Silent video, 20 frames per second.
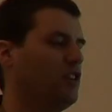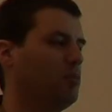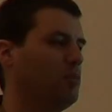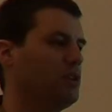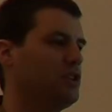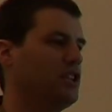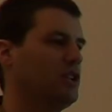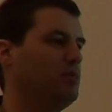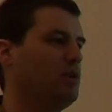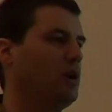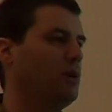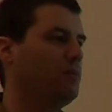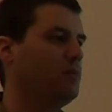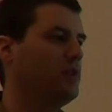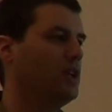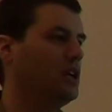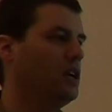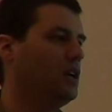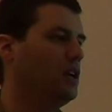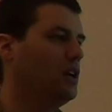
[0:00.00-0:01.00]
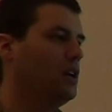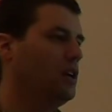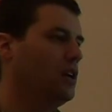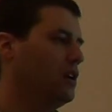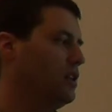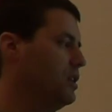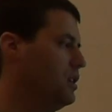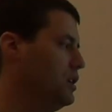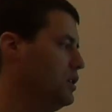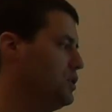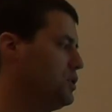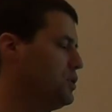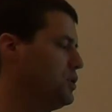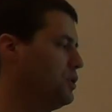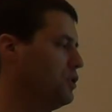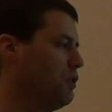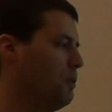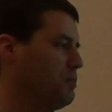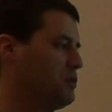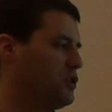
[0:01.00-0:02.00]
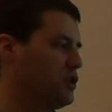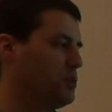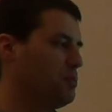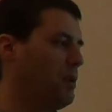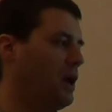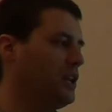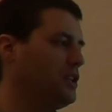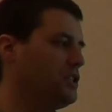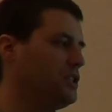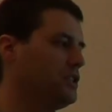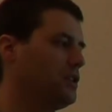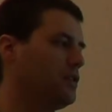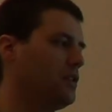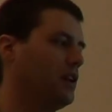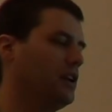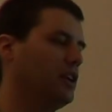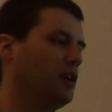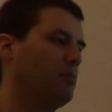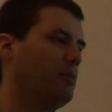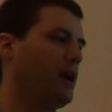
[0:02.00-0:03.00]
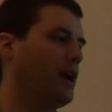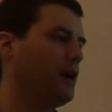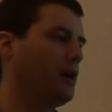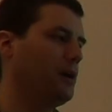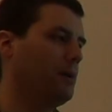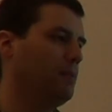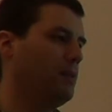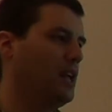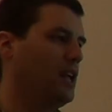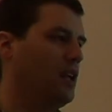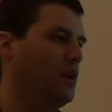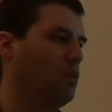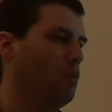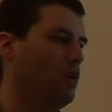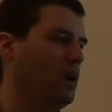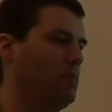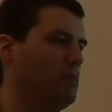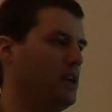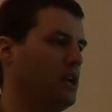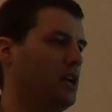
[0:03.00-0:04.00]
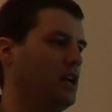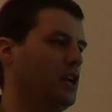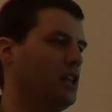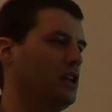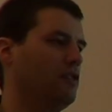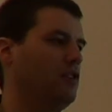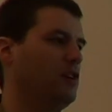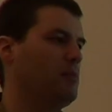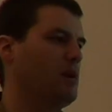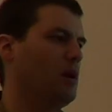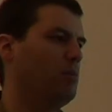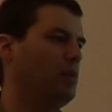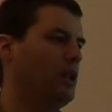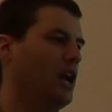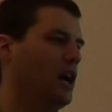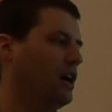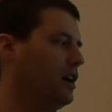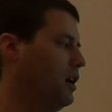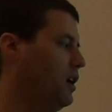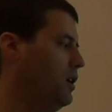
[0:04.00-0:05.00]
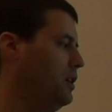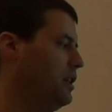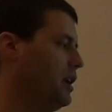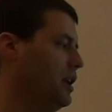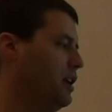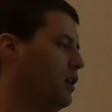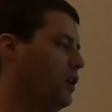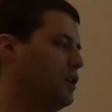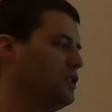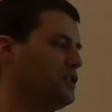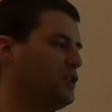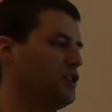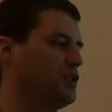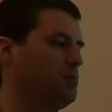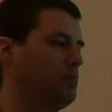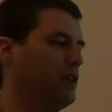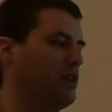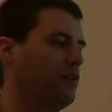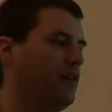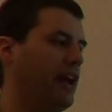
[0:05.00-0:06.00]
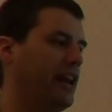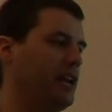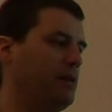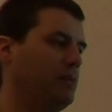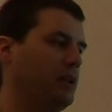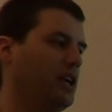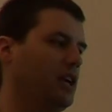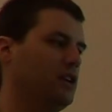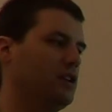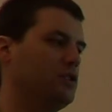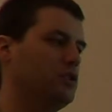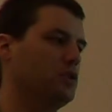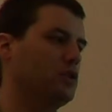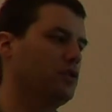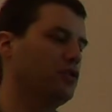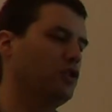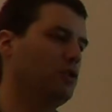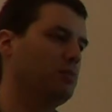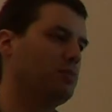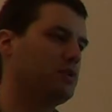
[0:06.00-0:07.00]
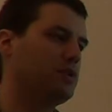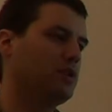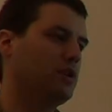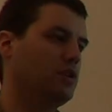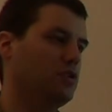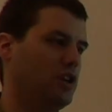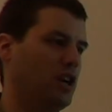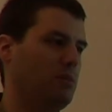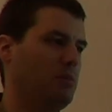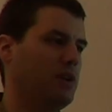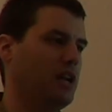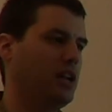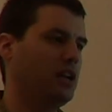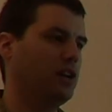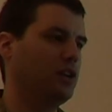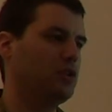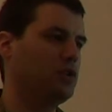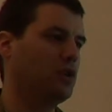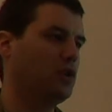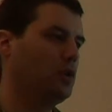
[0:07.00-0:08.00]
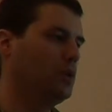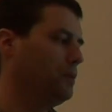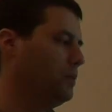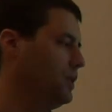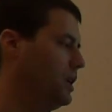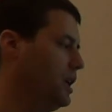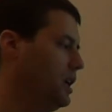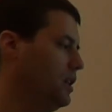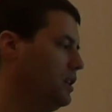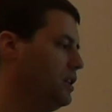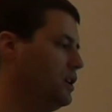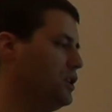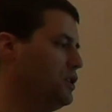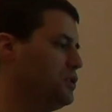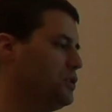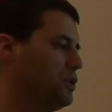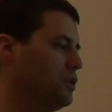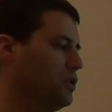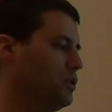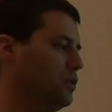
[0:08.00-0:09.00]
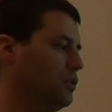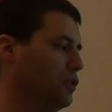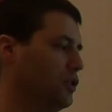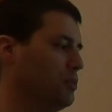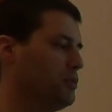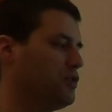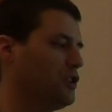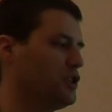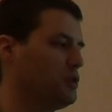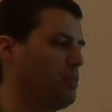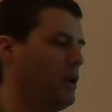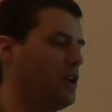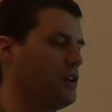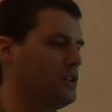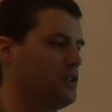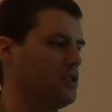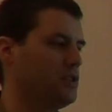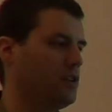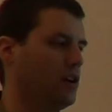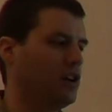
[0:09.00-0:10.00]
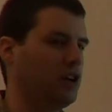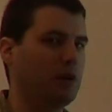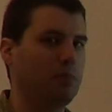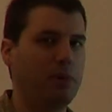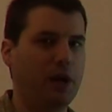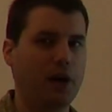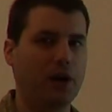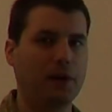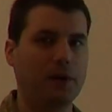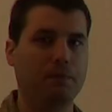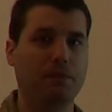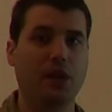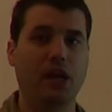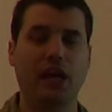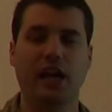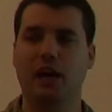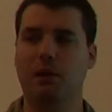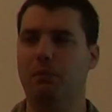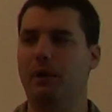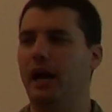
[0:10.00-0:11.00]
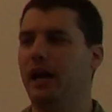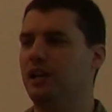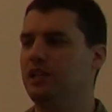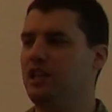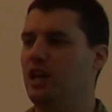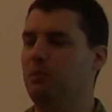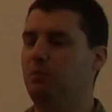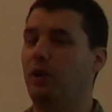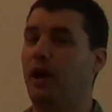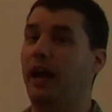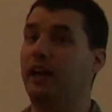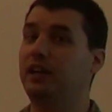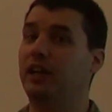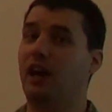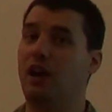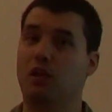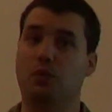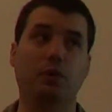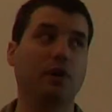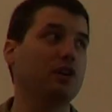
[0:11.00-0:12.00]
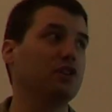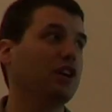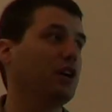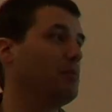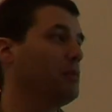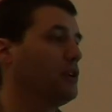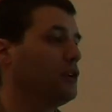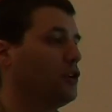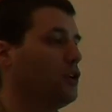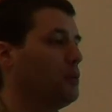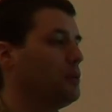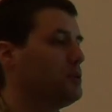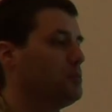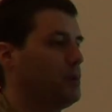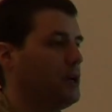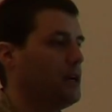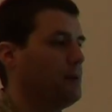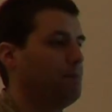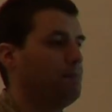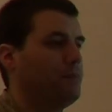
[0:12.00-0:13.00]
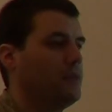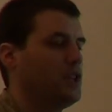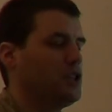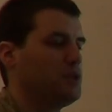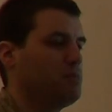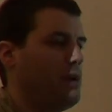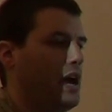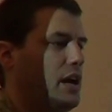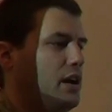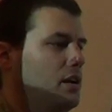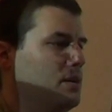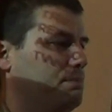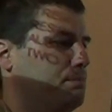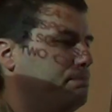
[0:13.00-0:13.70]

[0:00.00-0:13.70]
the placebo. These 2 groups' responses are then compared. Women in the female block are then also split randomly into 2 groups, treatment and control. These 2 groups' responses are compared. And in my example, I actually had 3 treatment groups, but it doesn't matter.